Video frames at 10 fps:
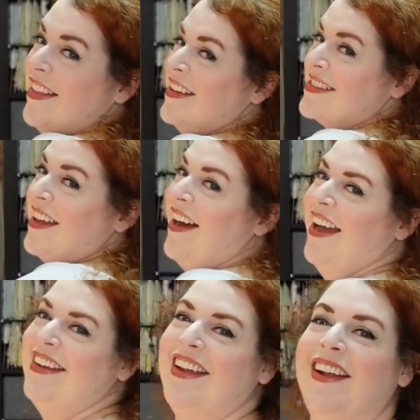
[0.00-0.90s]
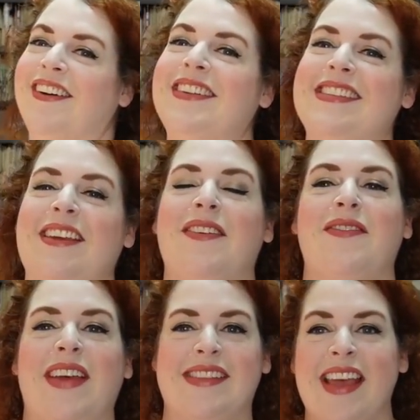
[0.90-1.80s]
this on, you know, to see if it
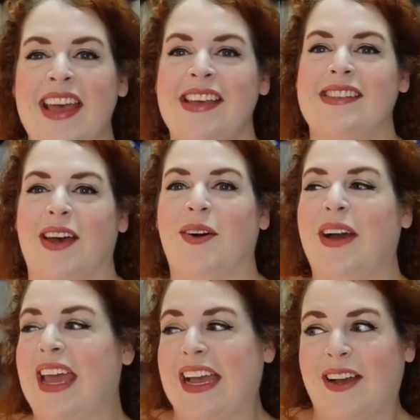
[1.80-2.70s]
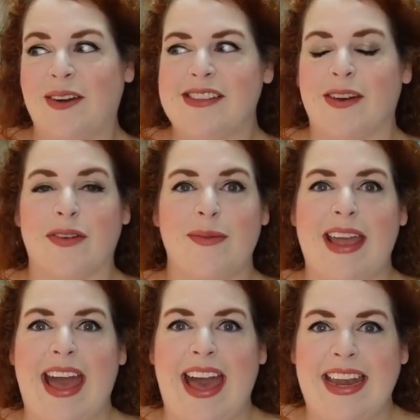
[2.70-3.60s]
fits. So it goes over my
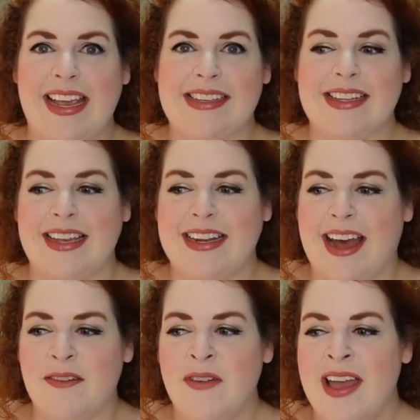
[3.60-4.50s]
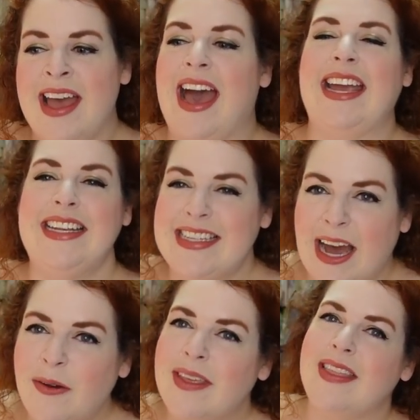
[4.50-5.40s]
head easily enough. I
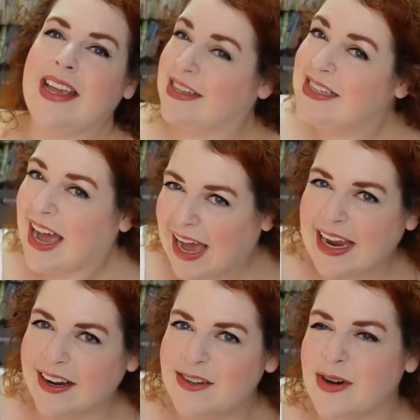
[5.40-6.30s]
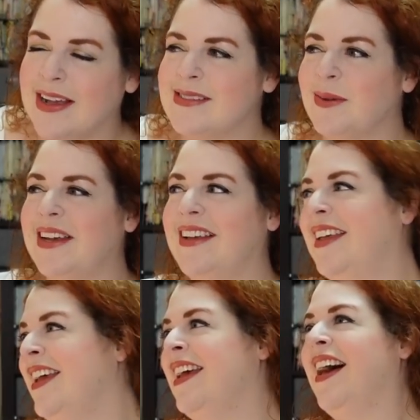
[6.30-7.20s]
doubt that the entire dress
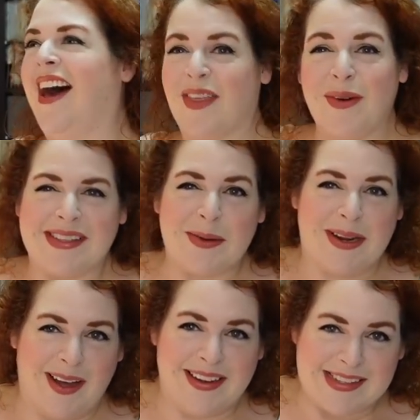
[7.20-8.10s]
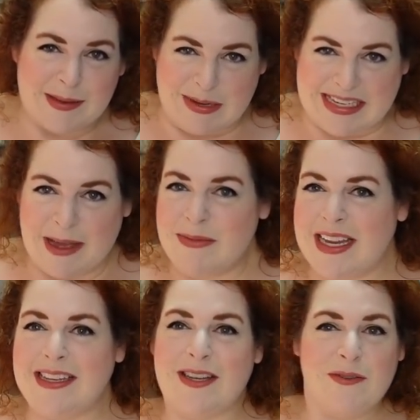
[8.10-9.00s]
will, otherwise it would honestly be
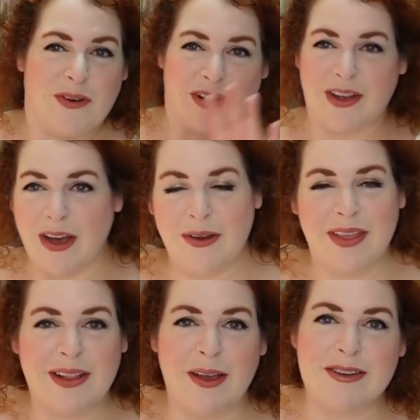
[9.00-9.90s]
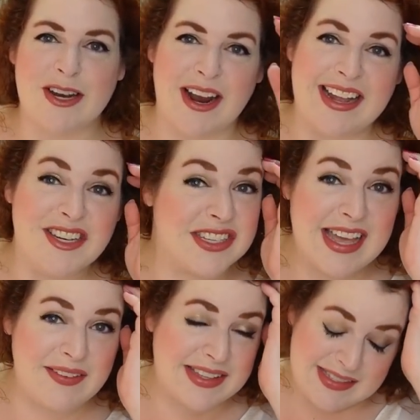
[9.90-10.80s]
tempting to forego the closure and just
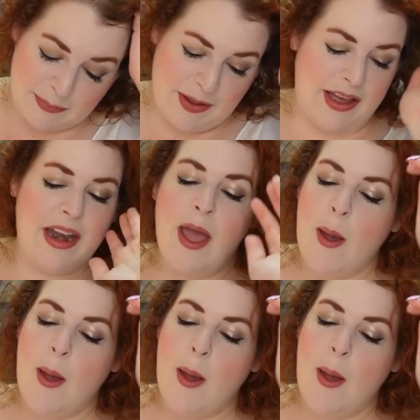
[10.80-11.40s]
have it slip on.